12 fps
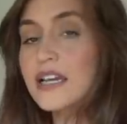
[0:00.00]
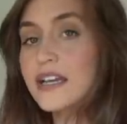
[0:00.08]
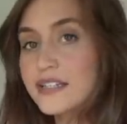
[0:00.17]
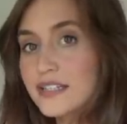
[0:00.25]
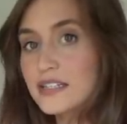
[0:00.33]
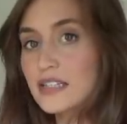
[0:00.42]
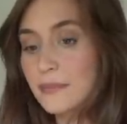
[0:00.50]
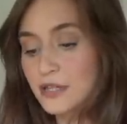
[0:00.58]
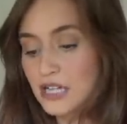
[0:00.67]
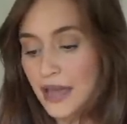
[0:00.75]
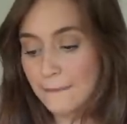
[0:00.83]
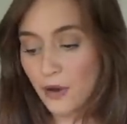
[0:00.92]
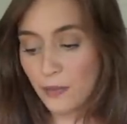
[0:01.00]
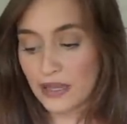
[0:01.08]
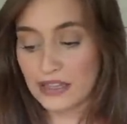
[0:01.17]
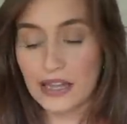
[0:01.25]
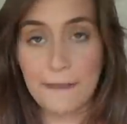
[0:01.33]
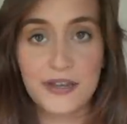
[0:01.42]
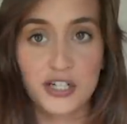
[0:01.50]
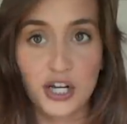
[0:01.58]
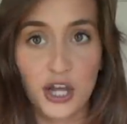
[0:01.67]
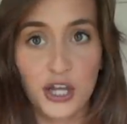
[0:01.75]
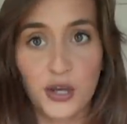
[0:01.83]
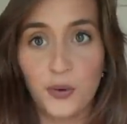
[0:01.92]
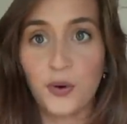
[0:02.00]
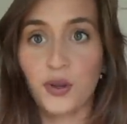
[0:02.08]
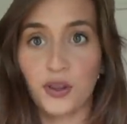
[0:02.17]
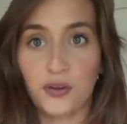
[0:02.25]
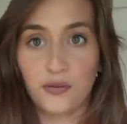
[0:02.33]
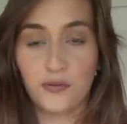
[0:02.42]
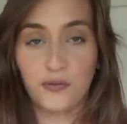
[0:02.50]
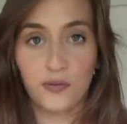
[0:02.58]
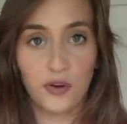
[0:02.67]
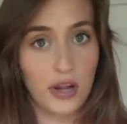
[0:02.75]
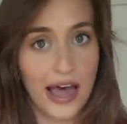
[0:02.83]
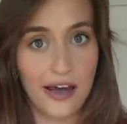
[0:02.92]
It's a summertime moment. Let me show you the full